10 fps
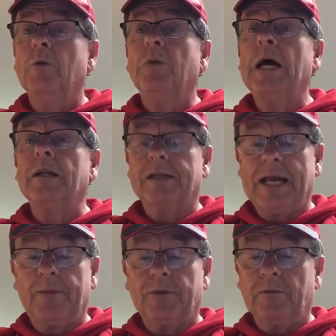Pilot
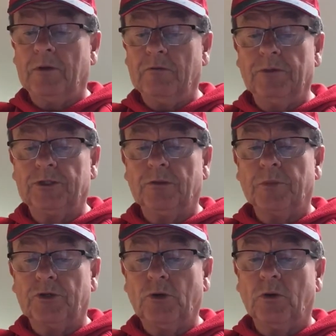Captain Richard
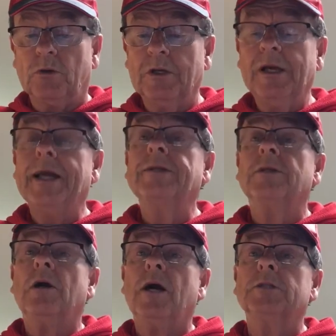McDougall is
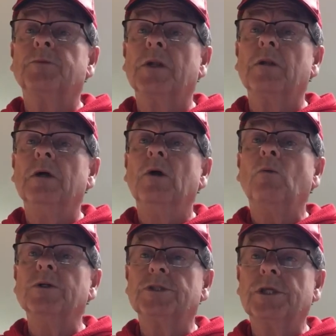in hospital
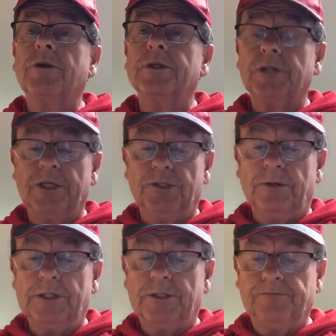with serious
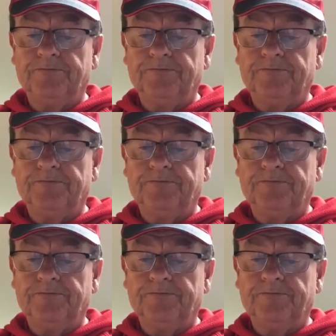injuries.